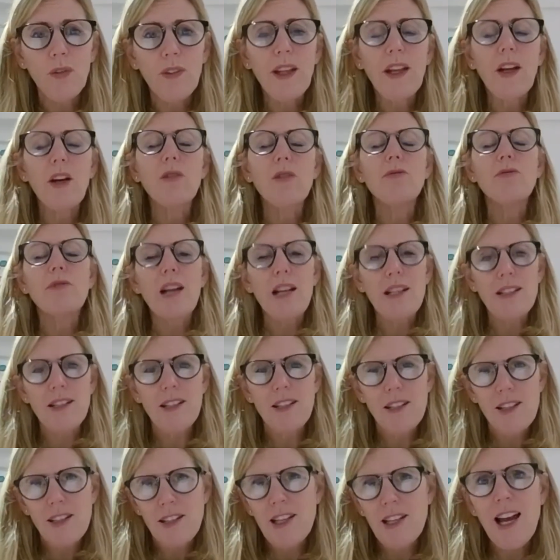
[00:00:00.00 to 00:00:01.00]
They are ready
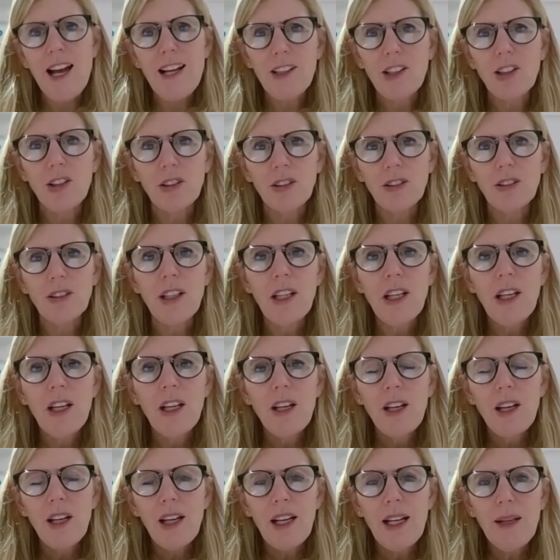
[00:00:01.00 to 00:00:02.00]
to tackle
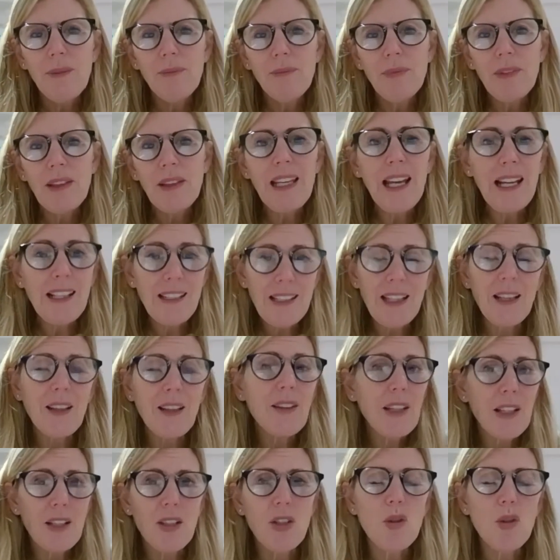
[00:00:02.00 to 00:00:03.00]
getting
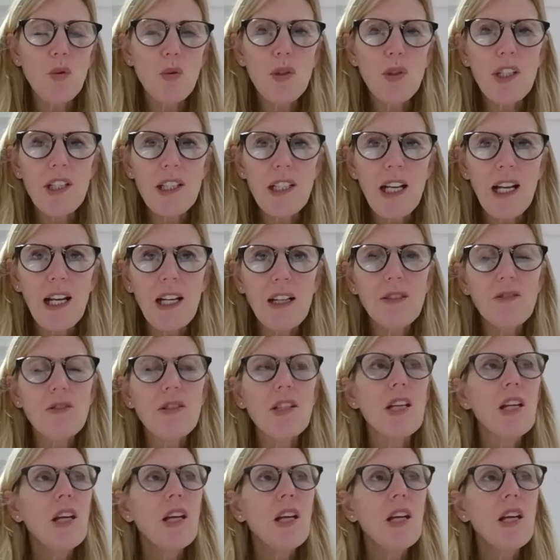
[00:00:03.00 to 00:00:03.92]
things sorted out.